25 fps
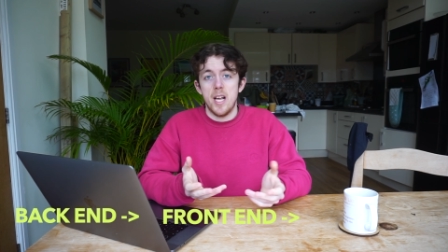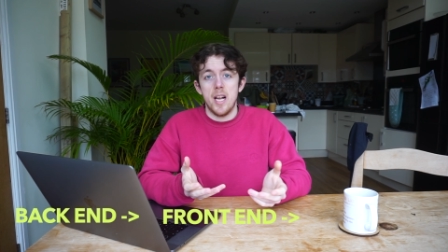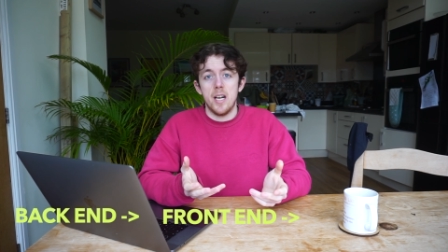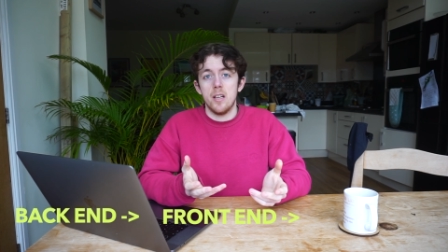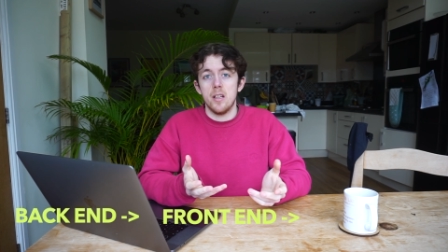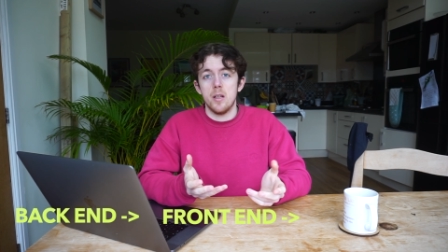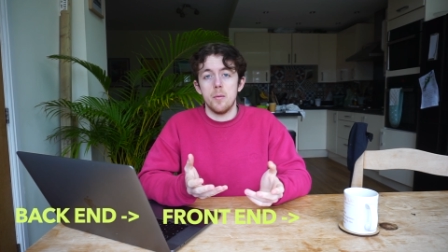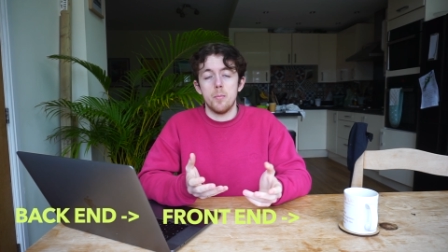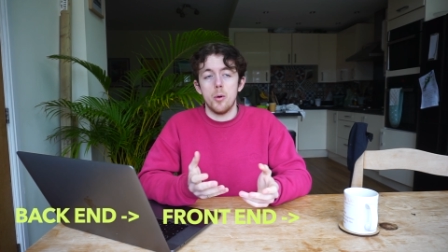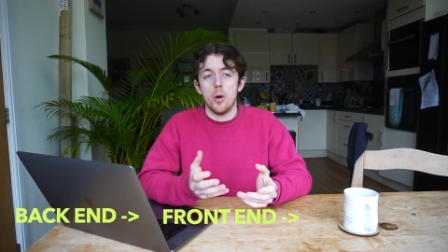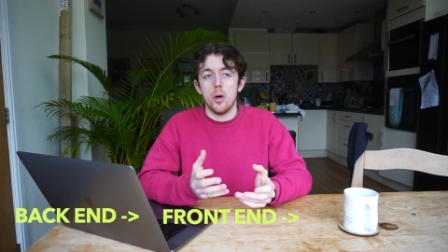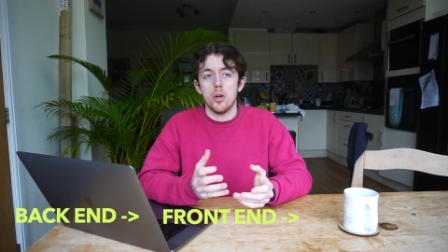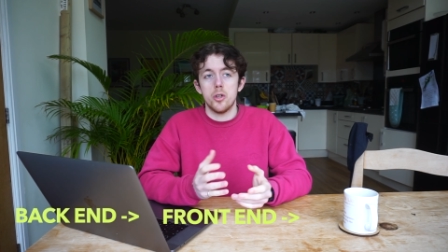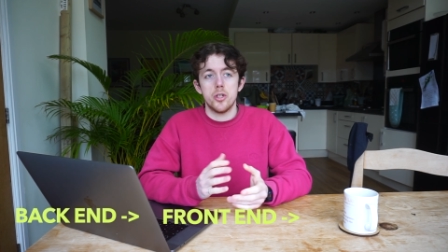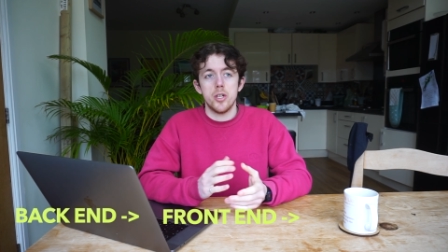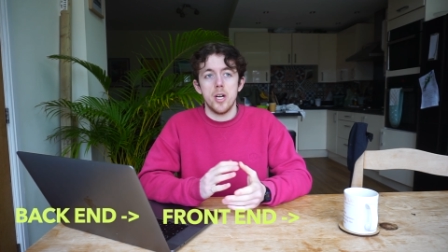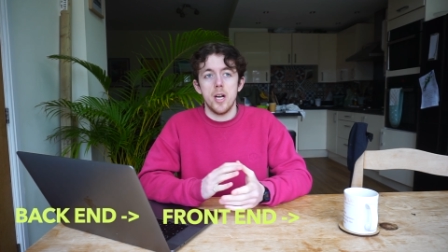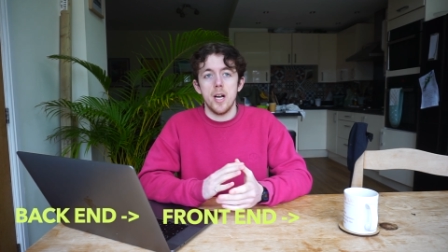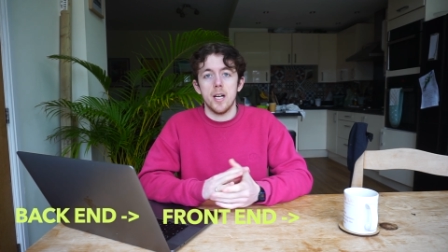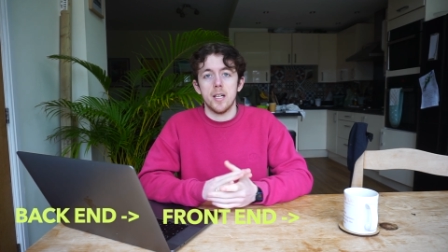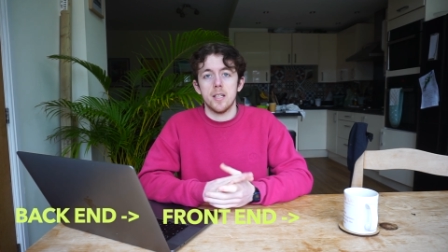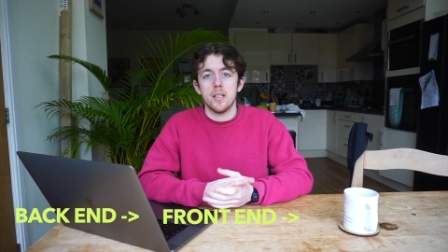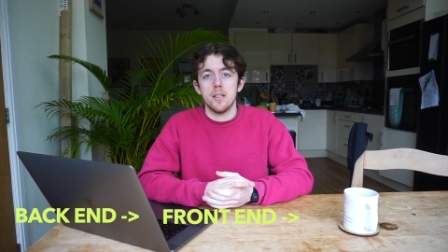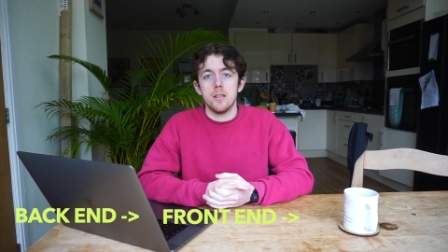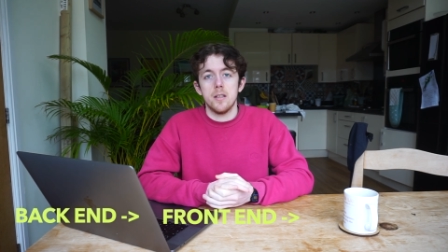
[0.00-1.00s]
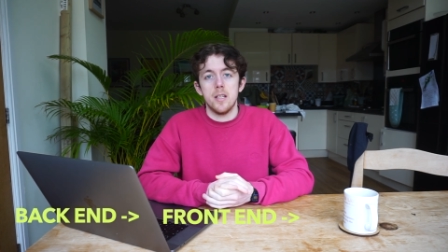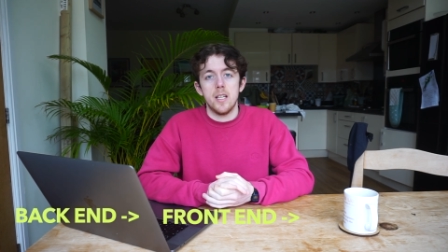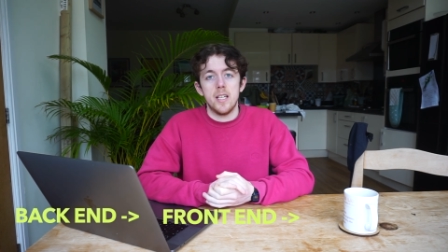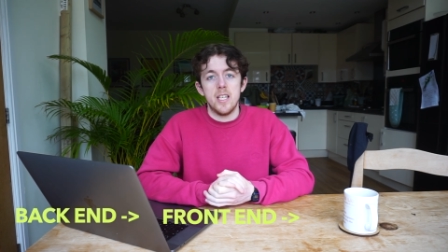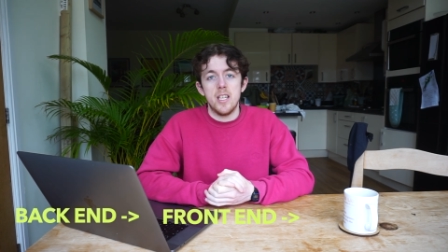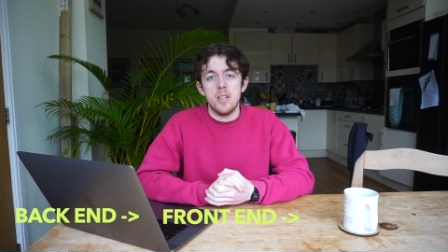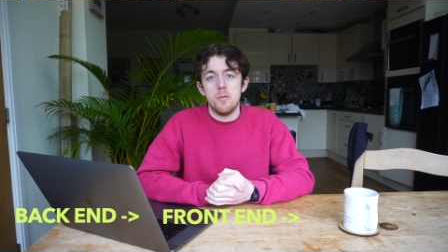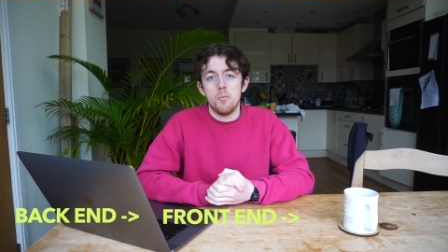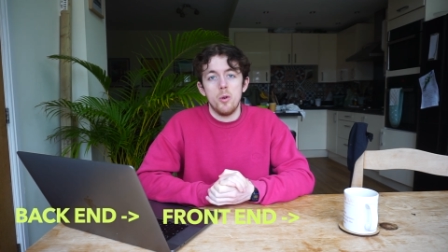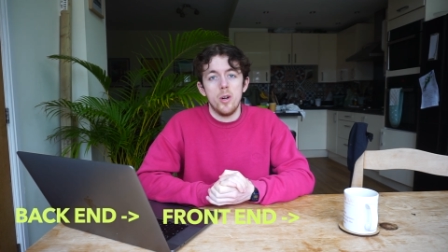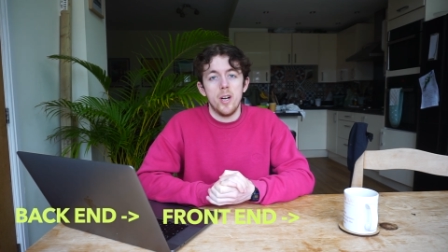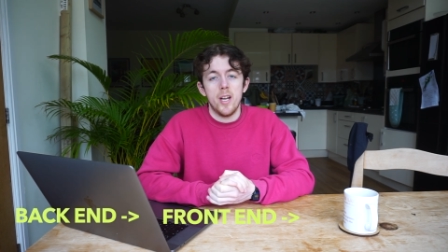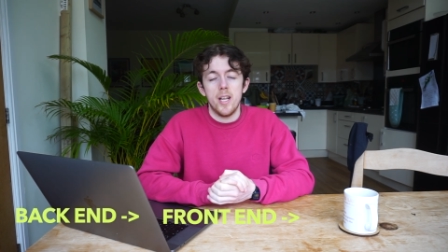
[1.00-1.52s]
end of the project. They
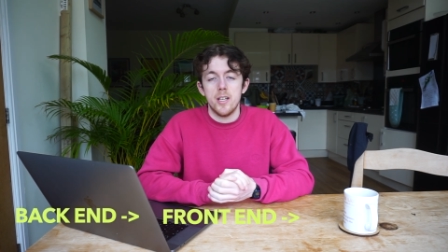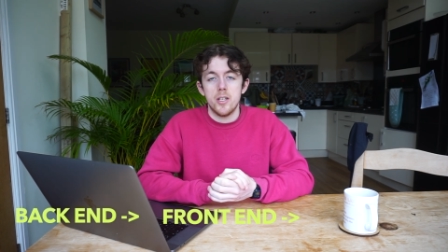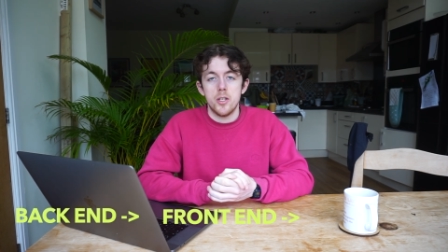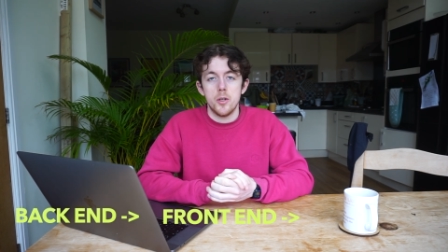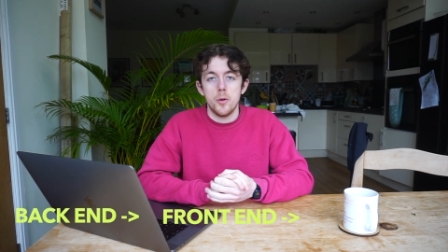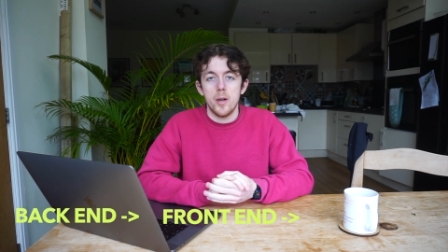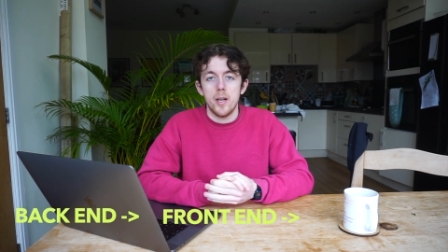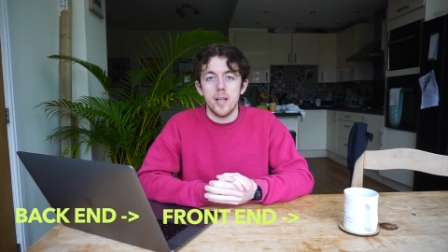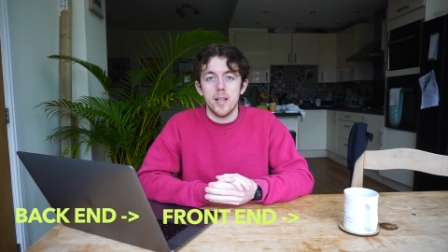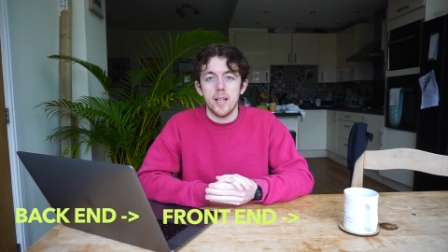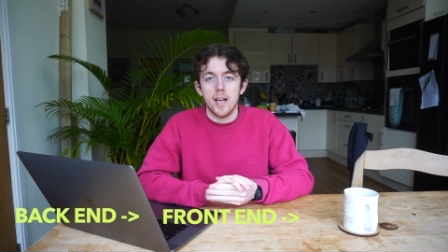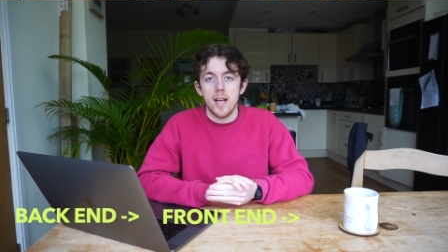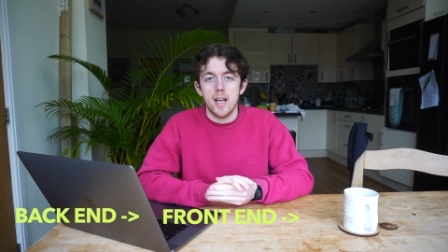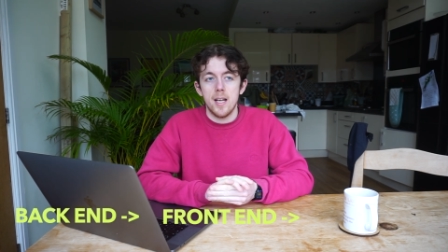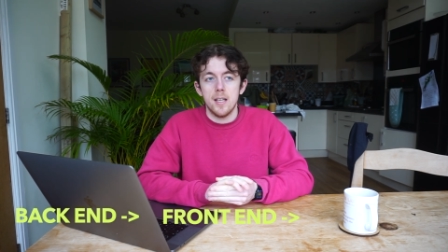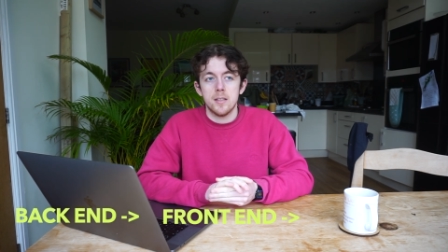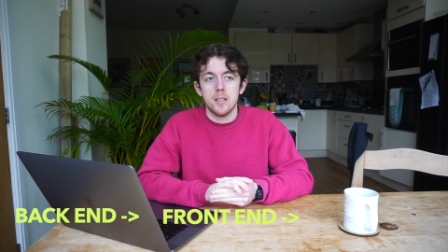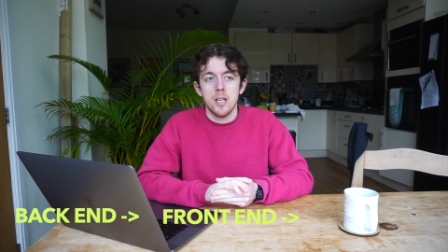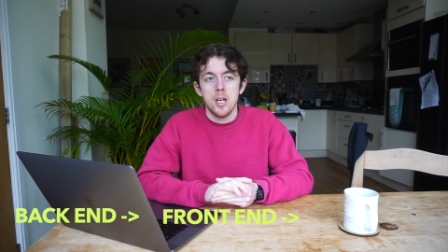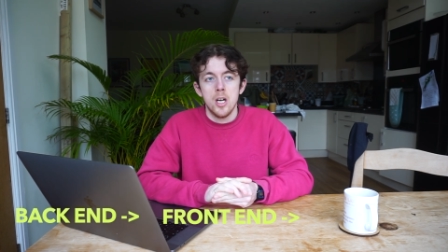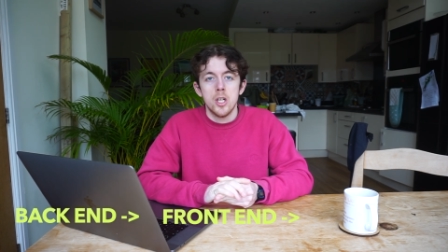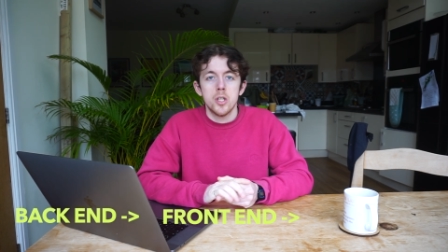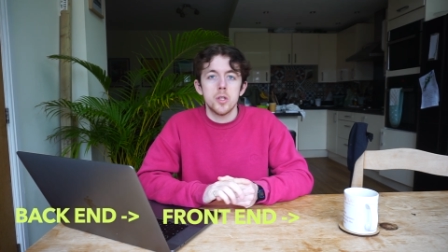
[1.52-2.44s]
didn't want to do anything else.